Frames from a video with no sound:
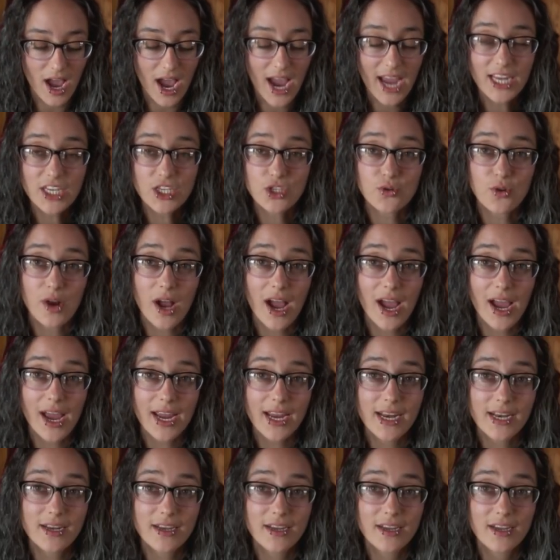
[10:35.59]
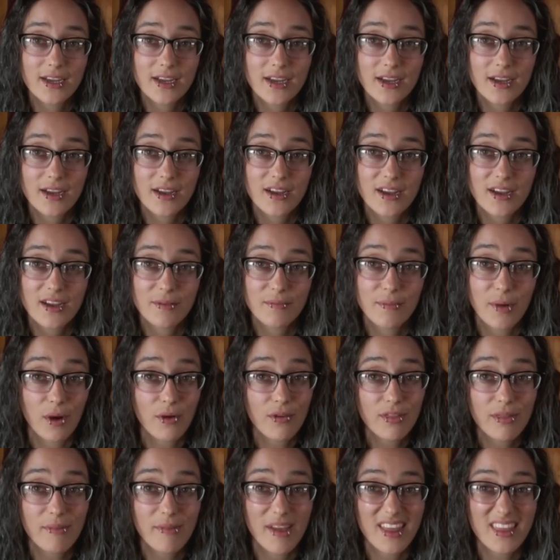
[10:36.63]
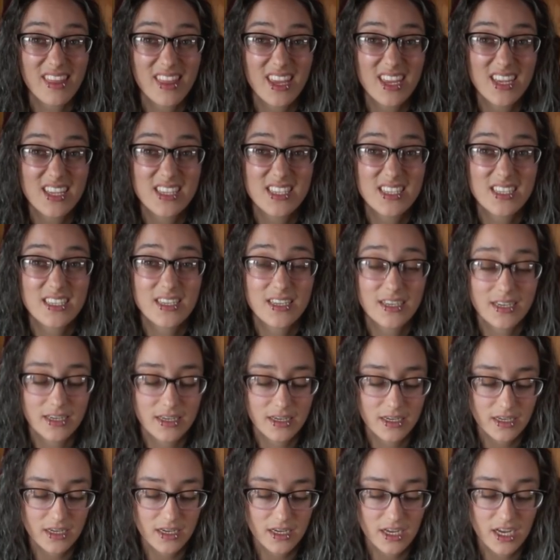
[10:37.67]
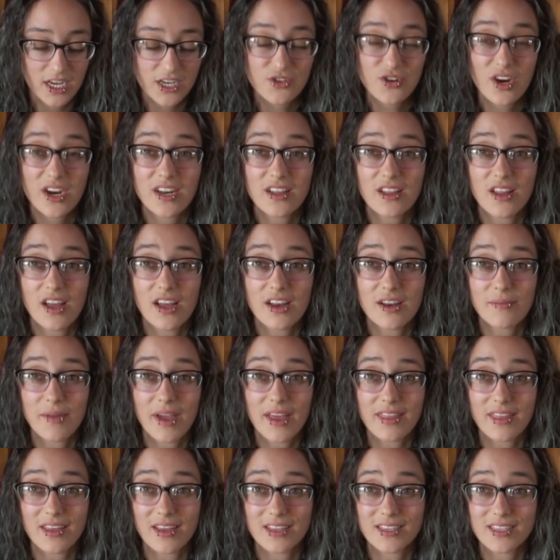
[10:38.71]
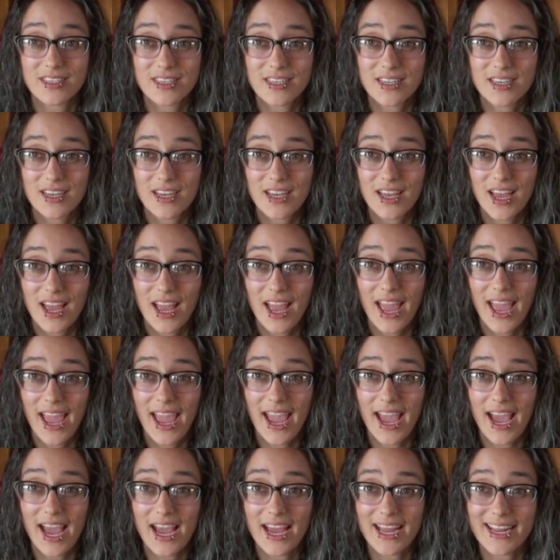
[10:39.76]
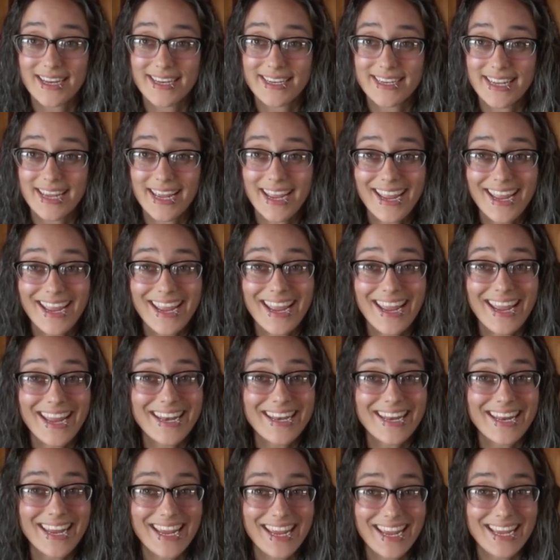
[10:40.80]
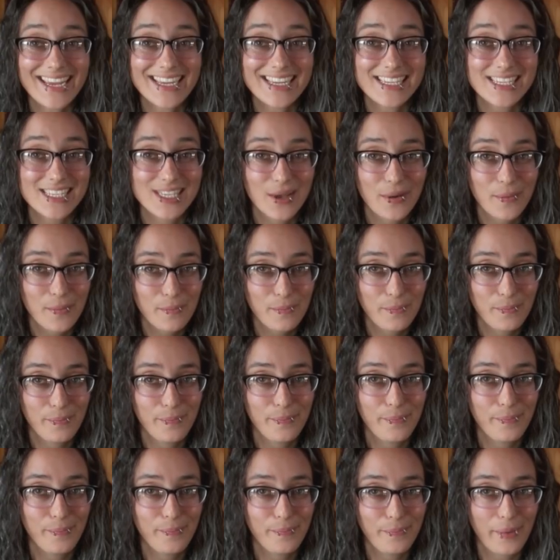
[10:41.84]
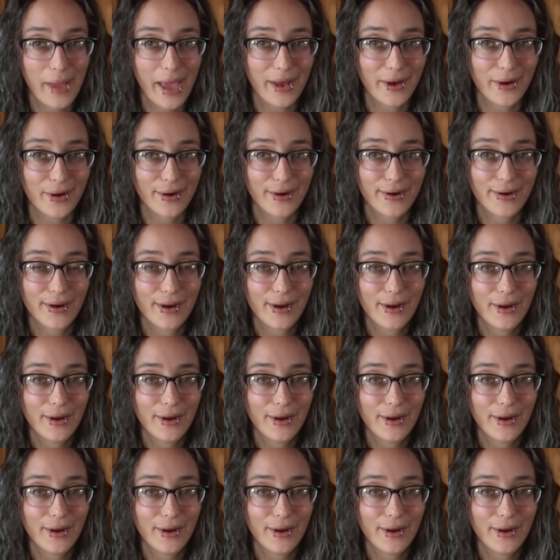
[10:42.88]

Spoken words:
I tried both methods. I tried a lot of methods, and it is better.